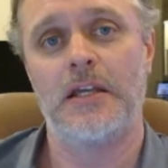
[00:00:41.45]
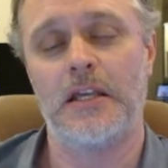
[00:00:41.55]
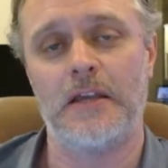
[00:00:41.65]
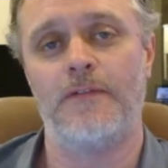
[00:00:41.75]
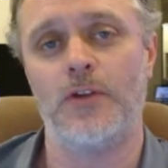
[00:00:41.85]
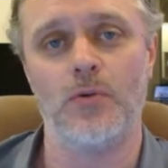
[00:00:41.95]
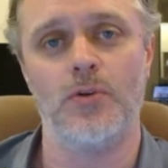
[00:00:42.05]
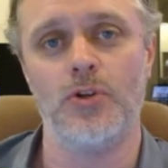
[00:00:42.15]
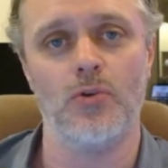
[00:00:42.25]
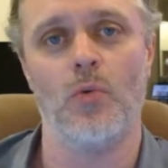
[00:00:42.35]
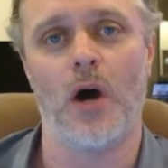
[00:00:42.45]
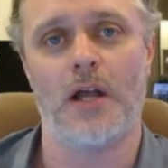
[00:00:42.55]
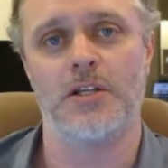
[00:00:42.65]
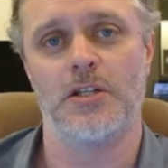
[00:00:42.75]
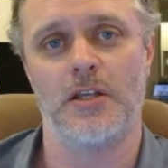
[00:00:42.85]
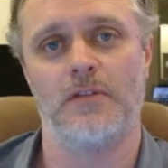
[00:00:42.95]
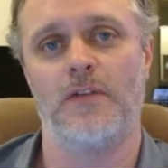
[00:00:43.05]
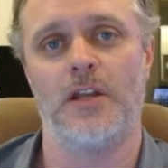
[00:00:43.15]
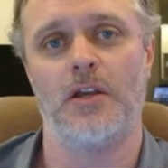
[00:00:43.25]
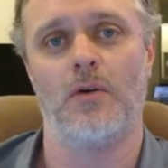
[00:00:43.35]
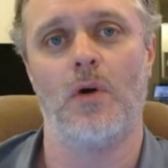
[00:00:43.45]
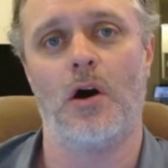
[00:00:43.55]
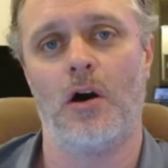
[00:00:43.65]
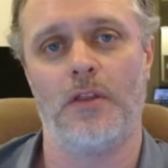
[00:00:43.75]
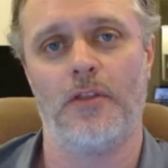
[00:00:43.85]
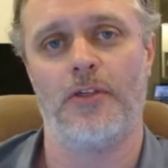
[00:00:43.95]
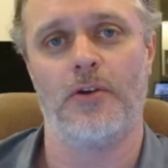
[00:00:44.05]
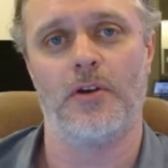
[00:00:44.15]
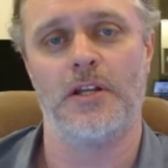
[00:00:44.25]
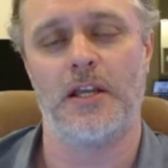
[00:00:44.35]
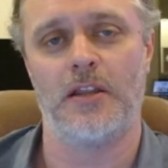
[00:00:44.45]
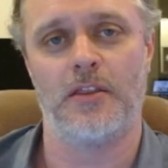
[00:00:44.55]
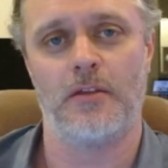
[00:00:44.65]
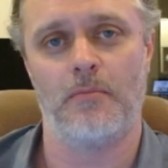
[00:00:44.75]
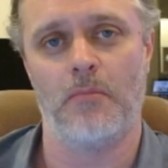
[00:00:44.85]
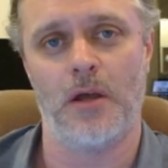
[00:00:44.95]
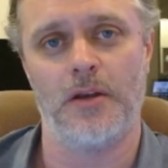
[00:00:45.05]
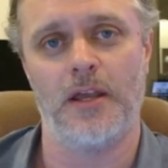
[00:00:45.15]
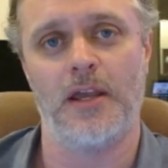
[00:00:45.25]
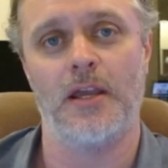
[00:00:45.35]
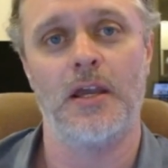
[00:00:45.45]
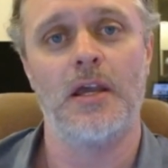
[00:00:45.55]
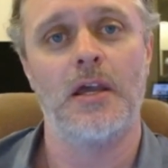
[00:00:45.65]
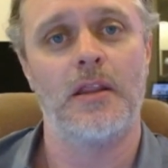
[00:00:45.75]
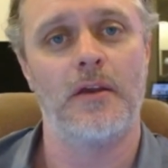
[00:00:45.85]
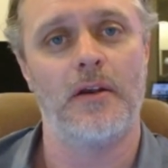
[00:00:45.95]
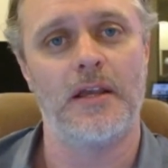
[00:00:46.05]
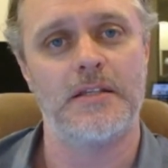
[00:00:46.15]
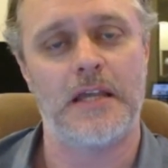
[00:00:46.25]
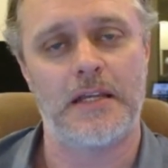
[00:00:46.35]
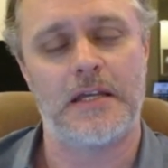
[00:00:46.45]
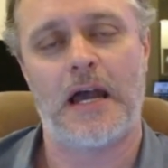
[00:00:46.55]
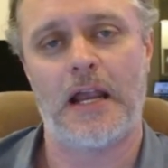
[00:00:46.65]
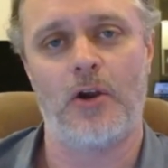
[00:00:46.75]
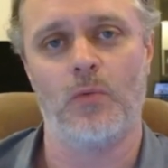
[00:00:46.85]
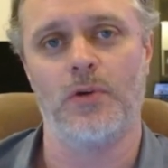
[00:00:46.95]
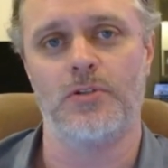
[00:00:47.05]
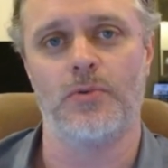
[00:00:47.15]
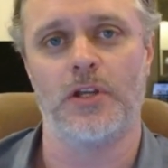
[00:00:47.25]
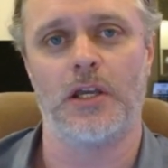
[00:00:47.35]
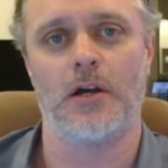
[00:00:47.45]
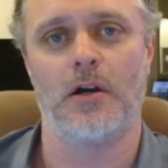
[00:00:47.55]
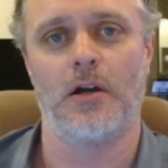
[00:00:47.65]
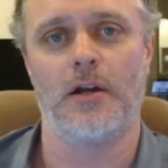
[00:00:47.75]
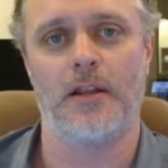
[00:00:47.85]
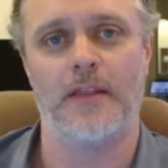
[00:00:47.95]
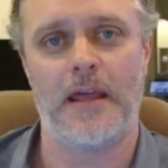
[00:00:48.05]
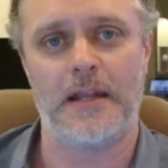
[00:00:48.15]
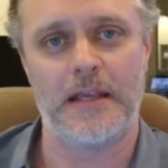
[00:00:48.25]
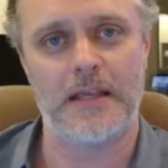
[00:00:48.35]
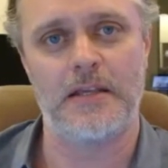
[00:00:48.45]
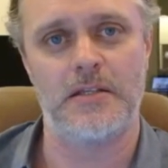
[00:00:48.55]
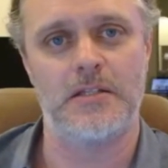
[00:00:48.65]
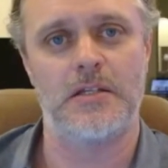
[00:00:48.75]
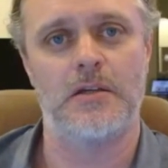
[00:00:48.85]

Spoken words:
If you do watch this video on the 13th, Monday, there is a Tiger Woods rookie card that is